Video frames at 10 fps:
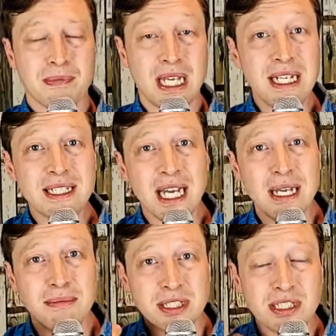Take
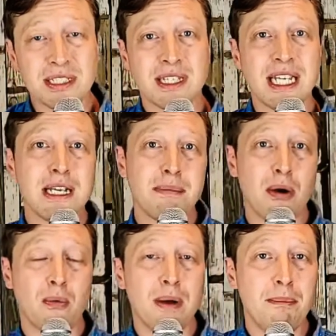time to just think
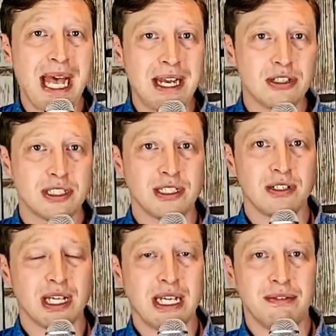about what matters in
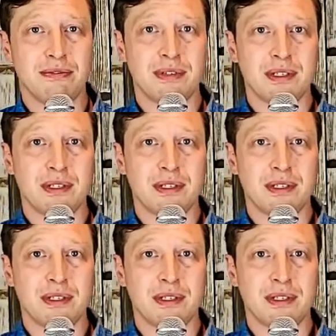your life.